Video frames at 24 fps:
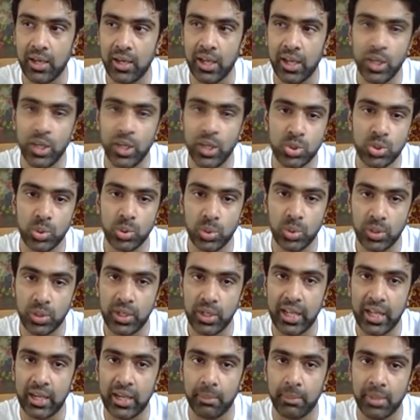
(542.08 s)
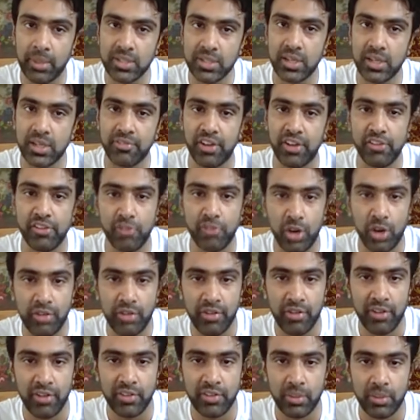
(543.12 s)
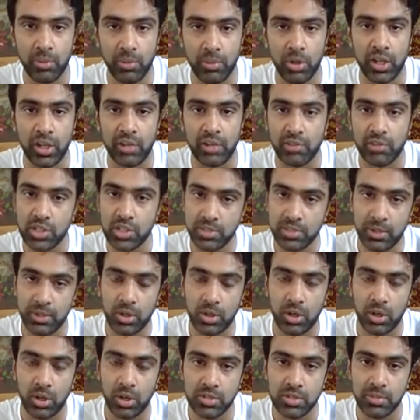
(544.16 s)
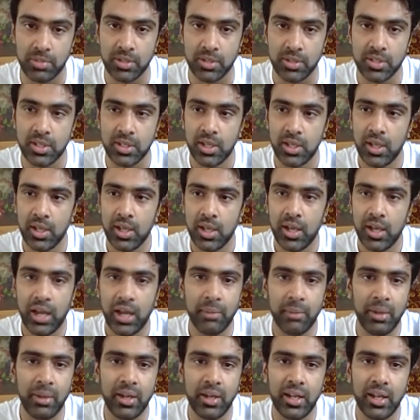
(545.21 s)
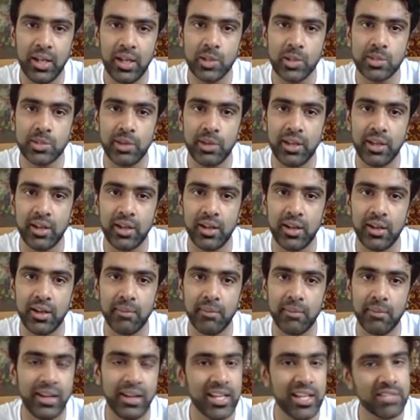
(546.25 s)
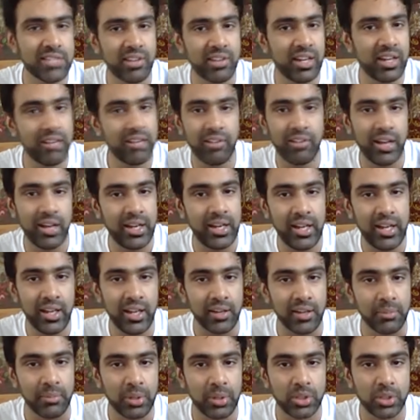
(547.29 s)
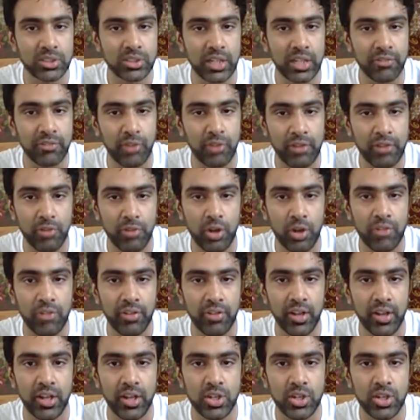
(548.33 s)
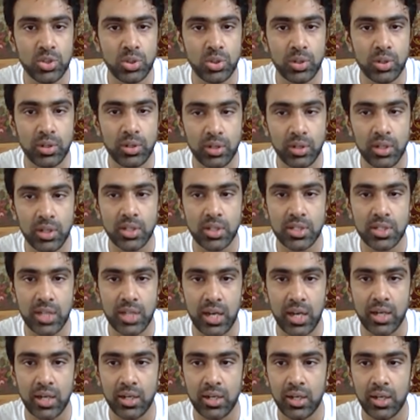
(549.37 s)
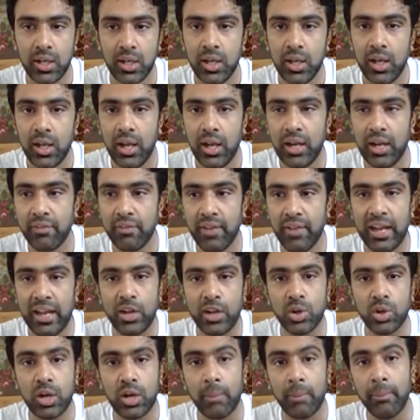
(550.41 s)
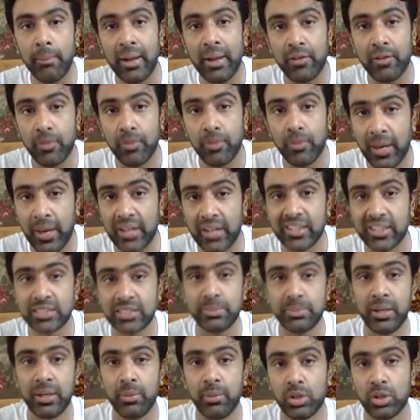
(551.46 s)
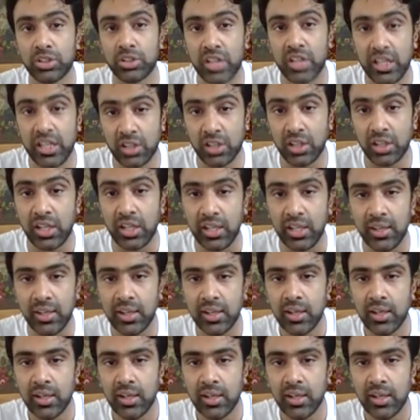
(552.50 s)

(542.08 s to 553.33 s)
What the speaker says: used to take a bus at 5:45 in the morning, which is my college bus. And my days were never ending, because at 5:45 I used to start. And if I had to come back for practice by about 3:30,